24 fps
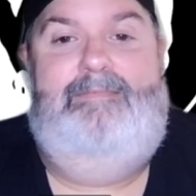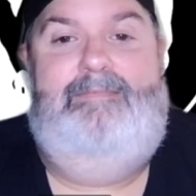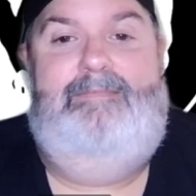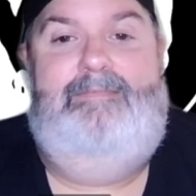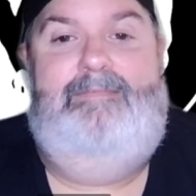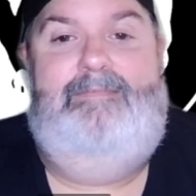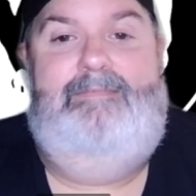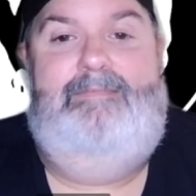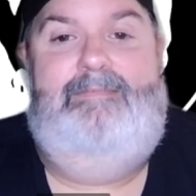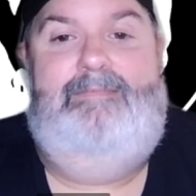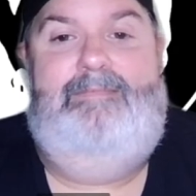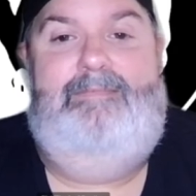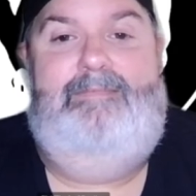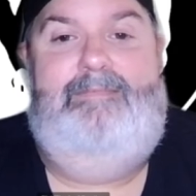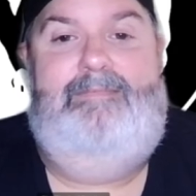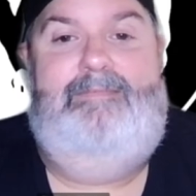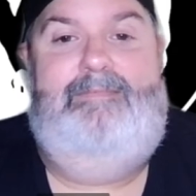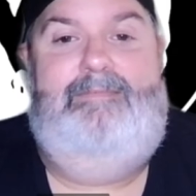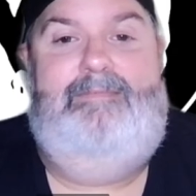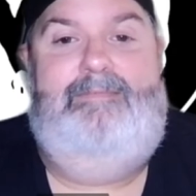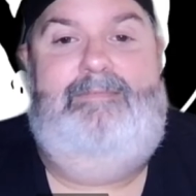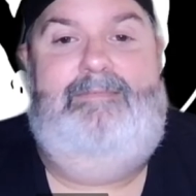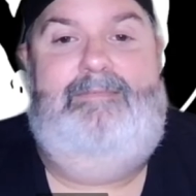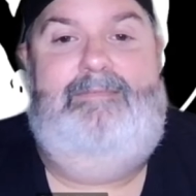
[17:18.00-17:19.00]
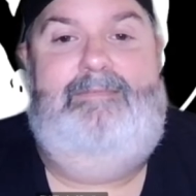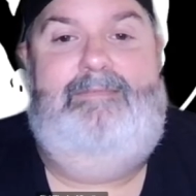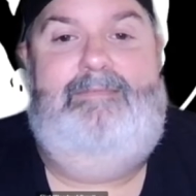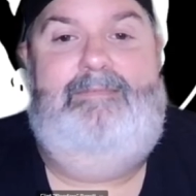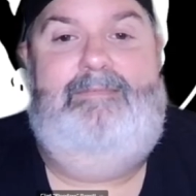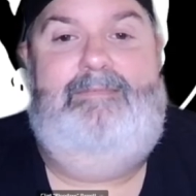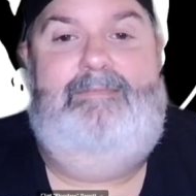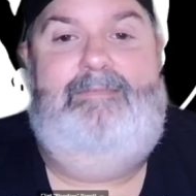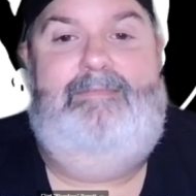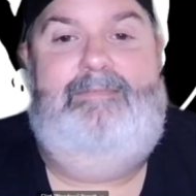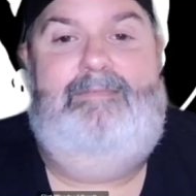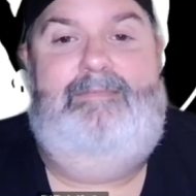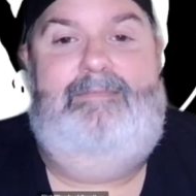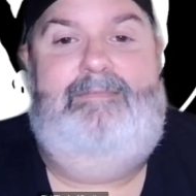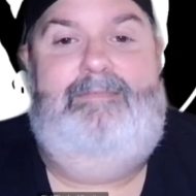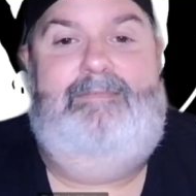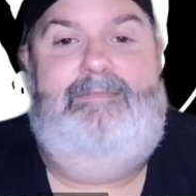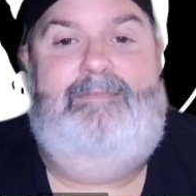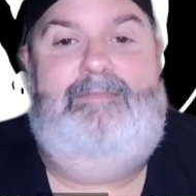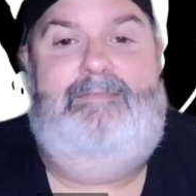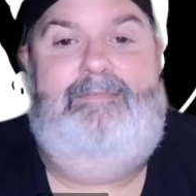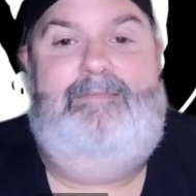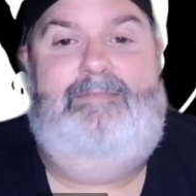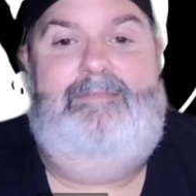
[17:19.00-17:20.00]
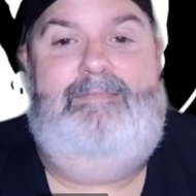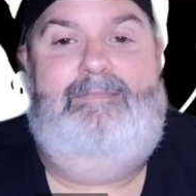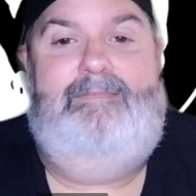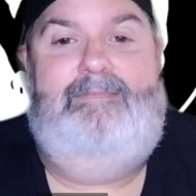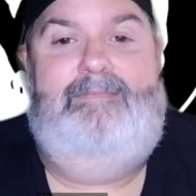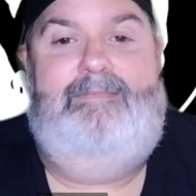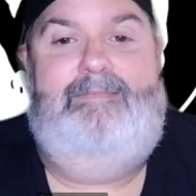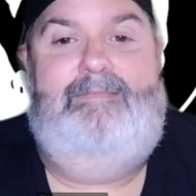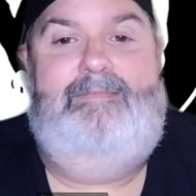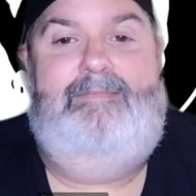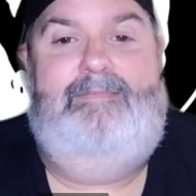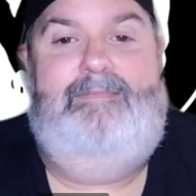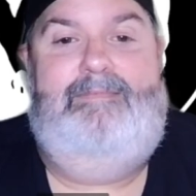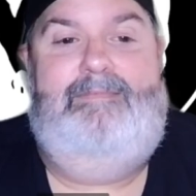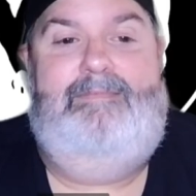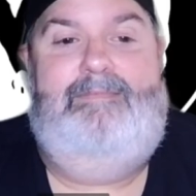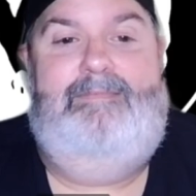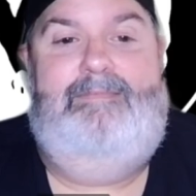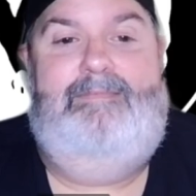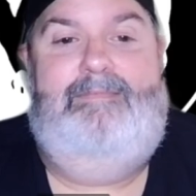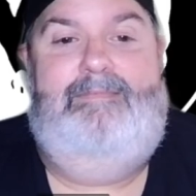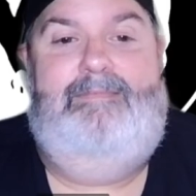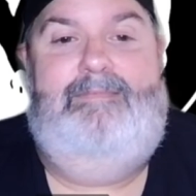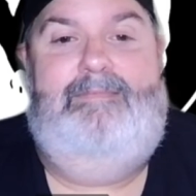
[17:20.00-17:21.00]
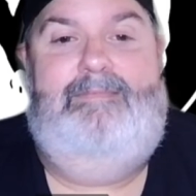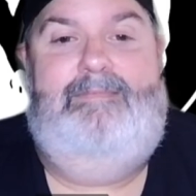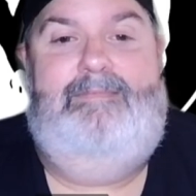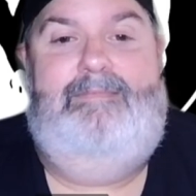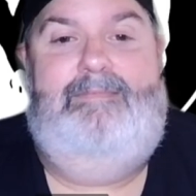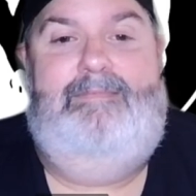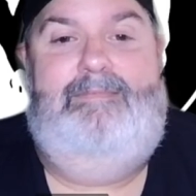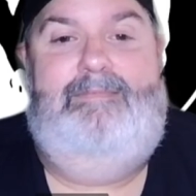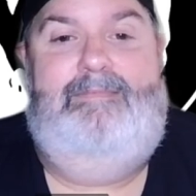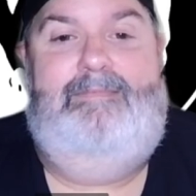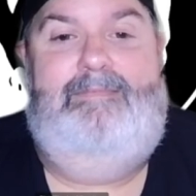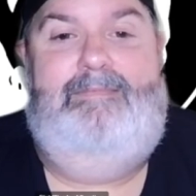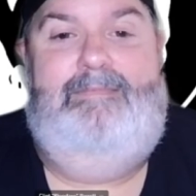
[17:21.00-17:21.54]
This person isn't speaking.